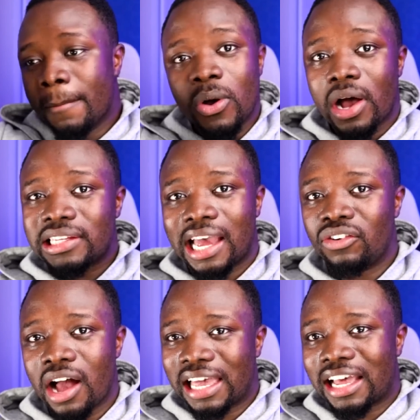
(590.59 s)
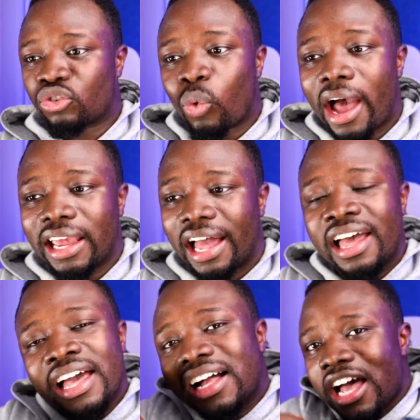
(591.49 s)
Because I don't get why
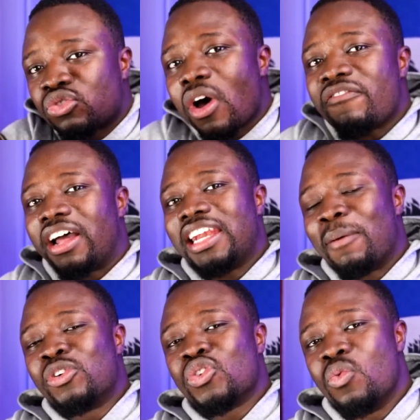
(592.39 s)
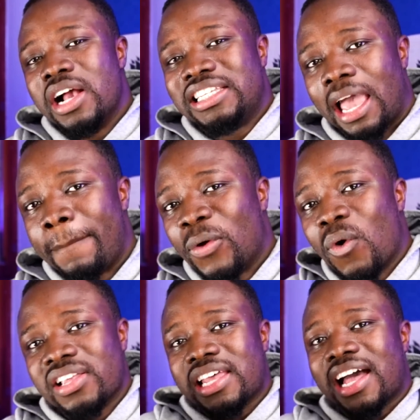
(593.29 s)
Kaswa Vandamusu wage
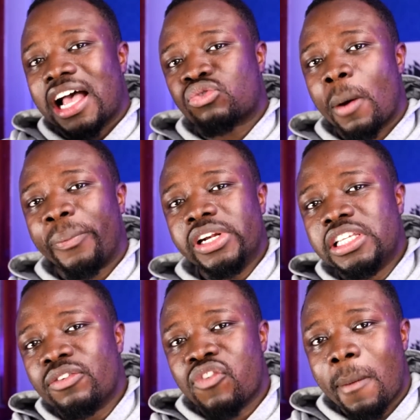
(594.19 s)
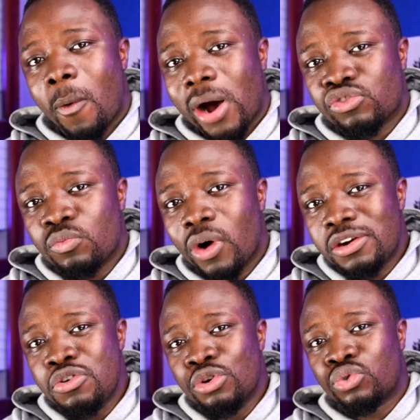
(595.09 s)
because the Kaswa police is for Wasum.
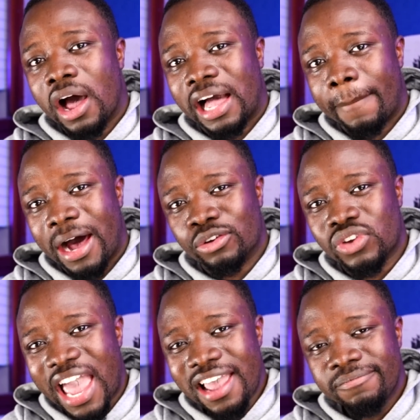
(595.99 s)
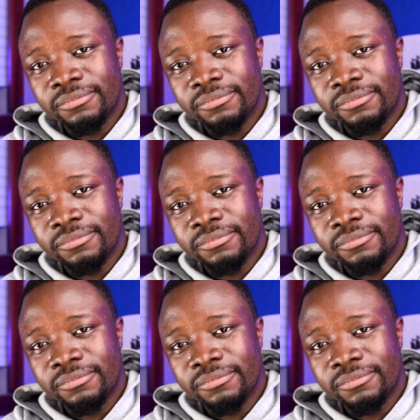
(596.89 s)
What do you talk about? Eh?